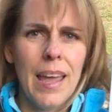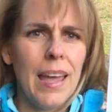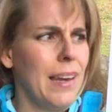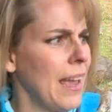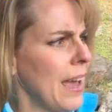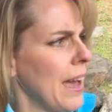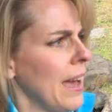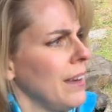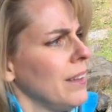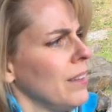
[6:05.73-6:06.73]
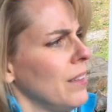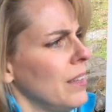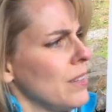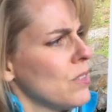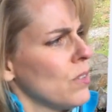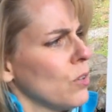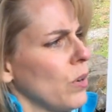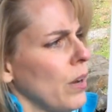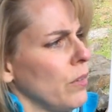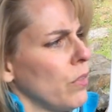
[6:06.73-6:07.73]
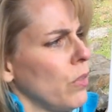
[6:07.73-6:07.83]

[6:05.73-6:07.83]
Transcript: and it had this crown of